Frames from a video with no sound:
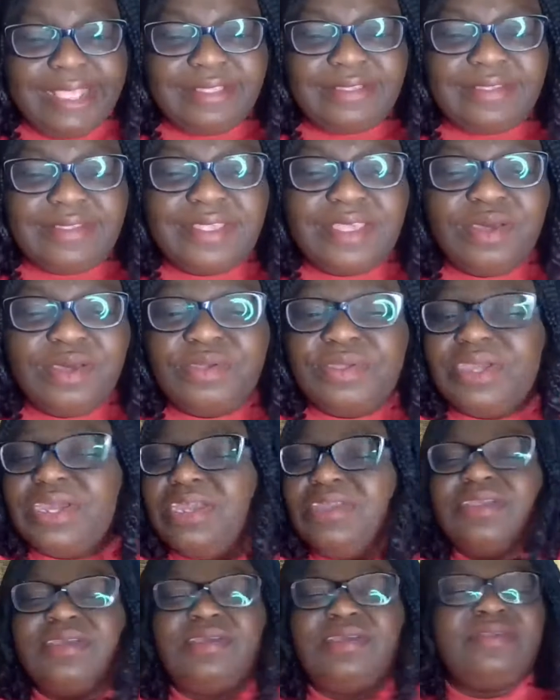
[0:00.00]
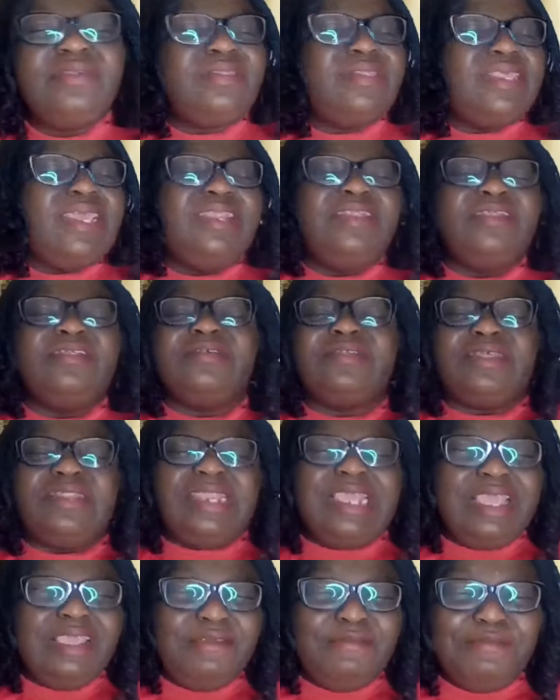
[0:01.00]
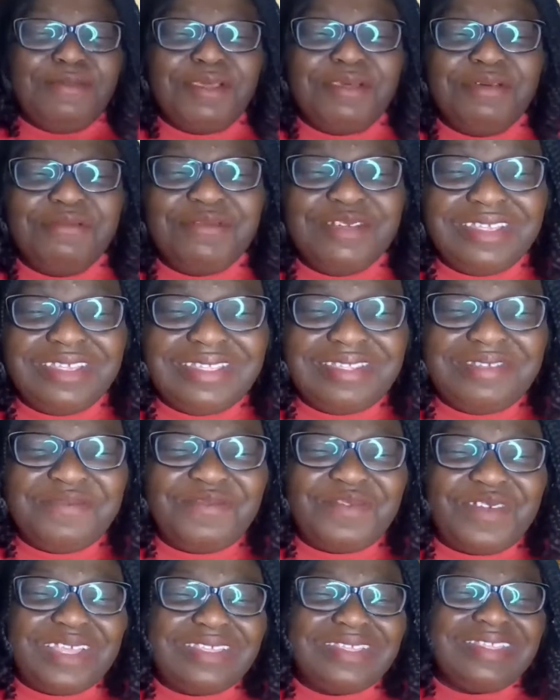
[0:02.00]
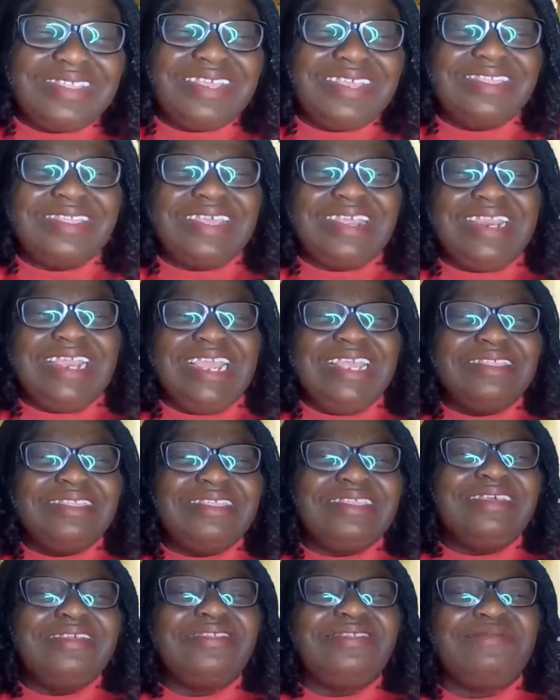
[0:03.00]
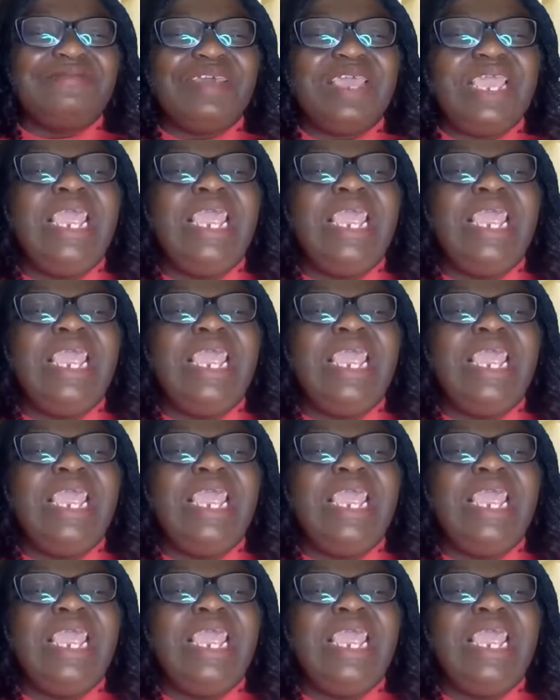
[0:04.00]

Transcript: Or you can just send us an email, which is the fastest and easiest way.